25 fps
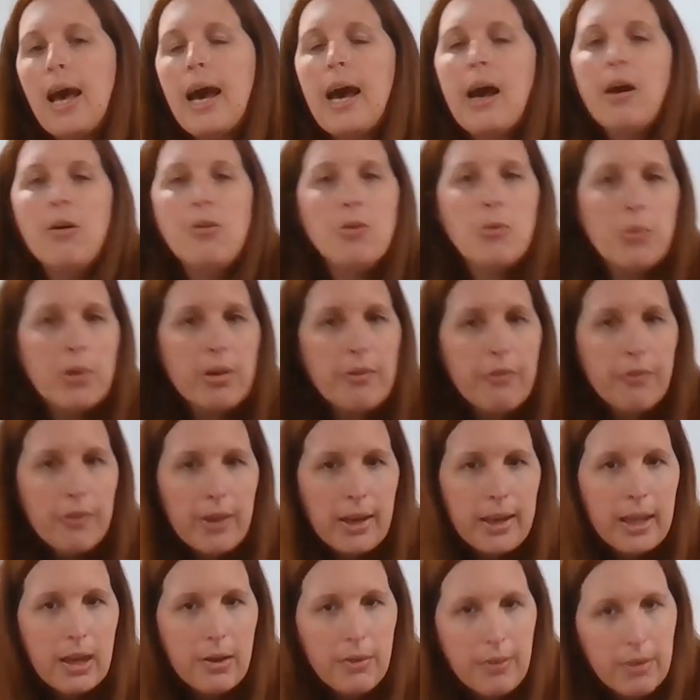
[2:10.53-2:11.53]
How do we
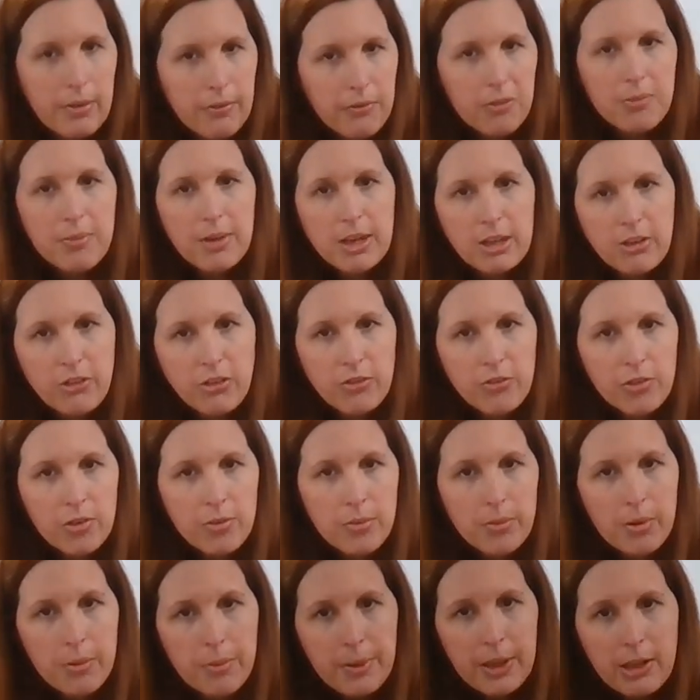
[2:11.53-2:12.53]
find out information
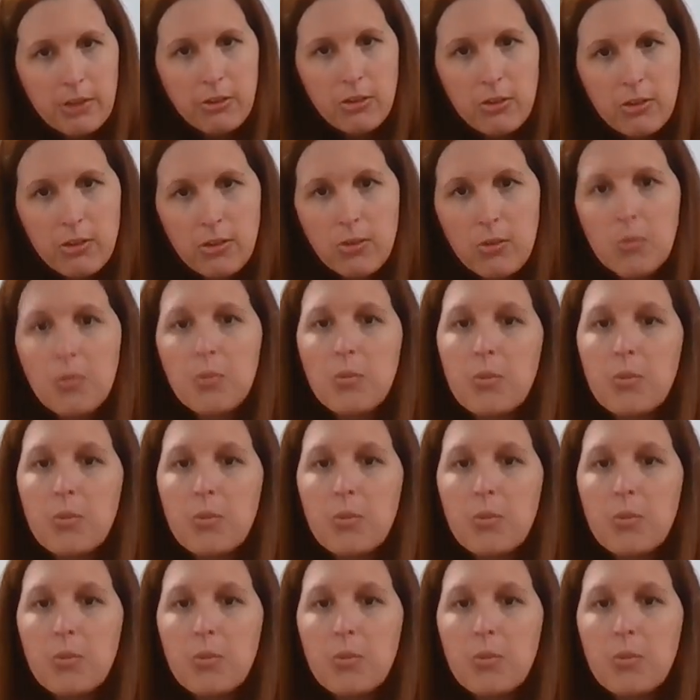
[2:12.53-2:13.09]
from our patients?